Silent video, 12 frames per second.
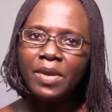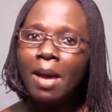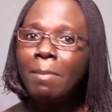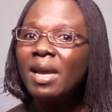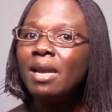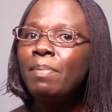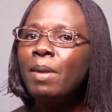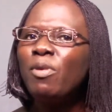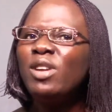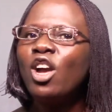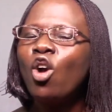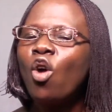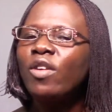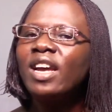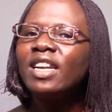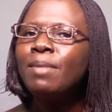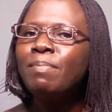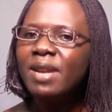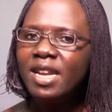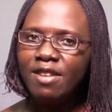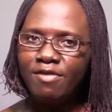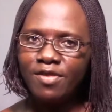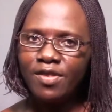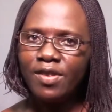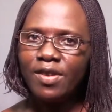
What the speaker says: Many people incorrectly believe